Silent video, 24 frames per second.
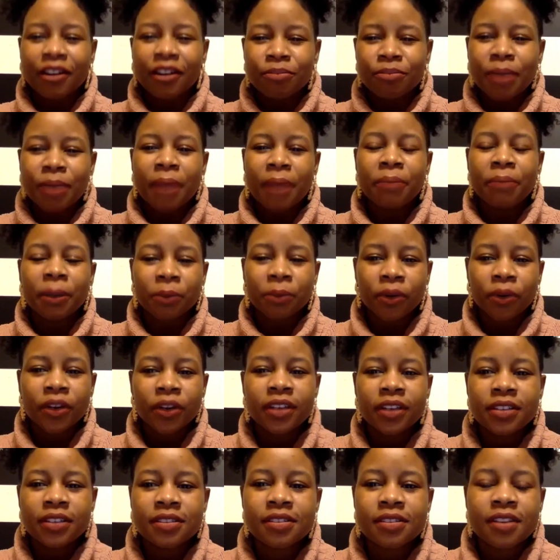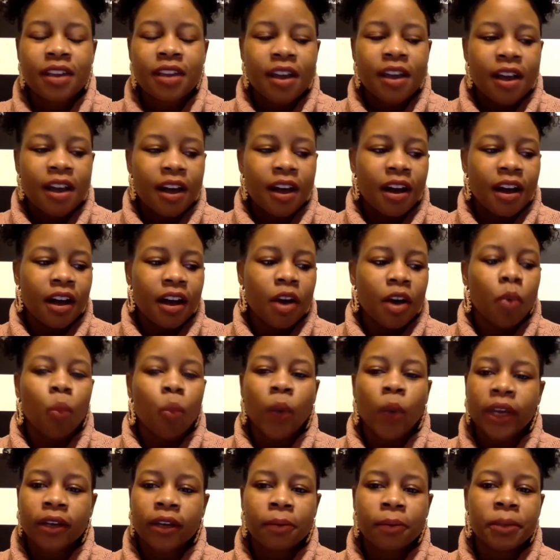of my memories,
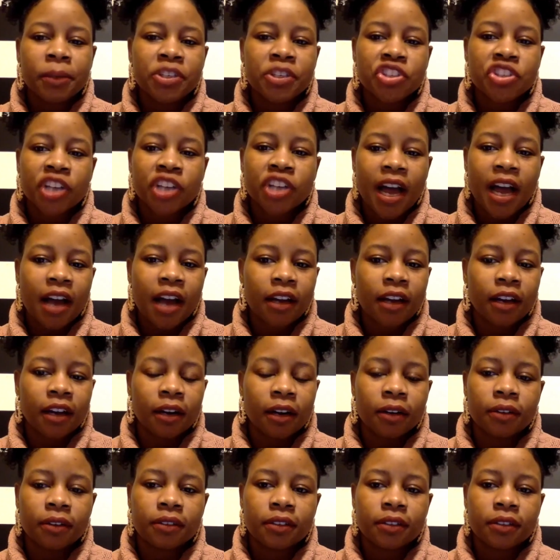Whitcomb in Chicago.